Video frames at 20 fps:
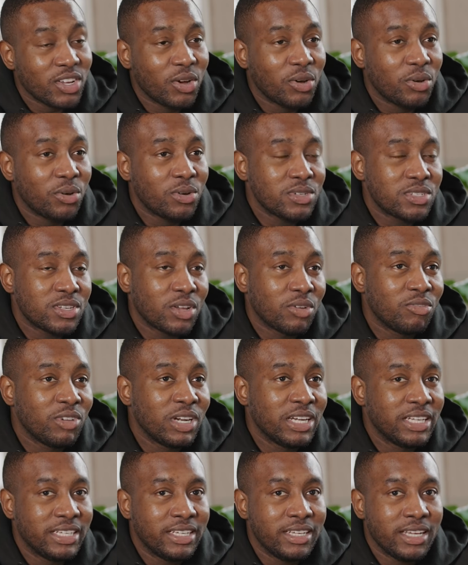So, so
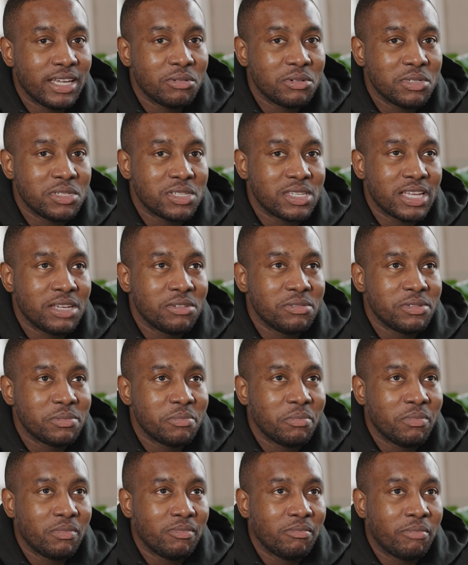really, it was, it was
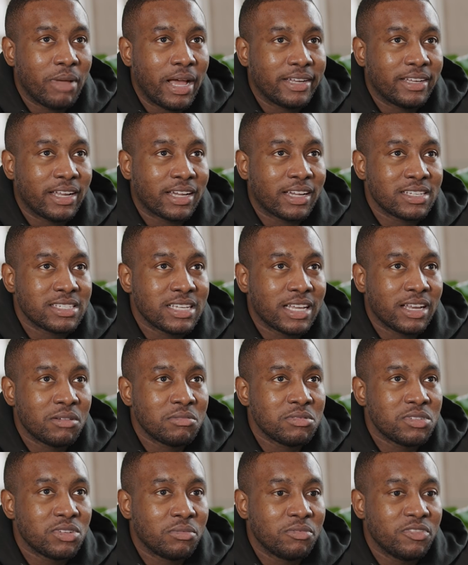mad. Like I said, I
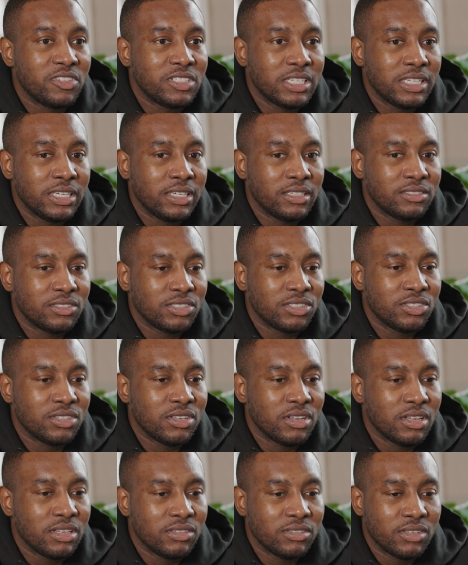was obviously just
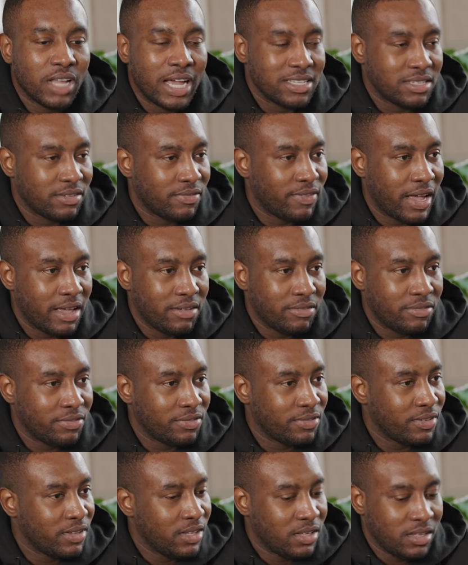nine to
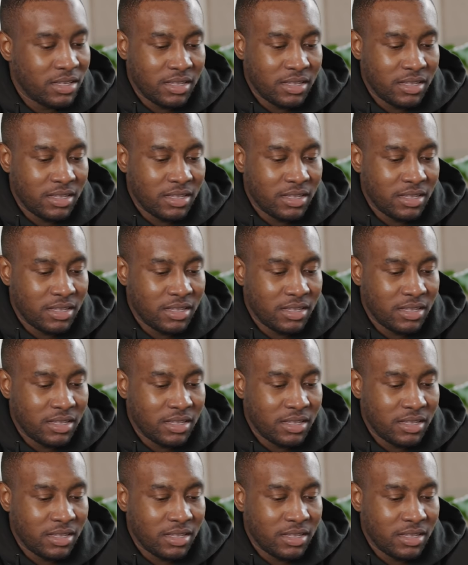five,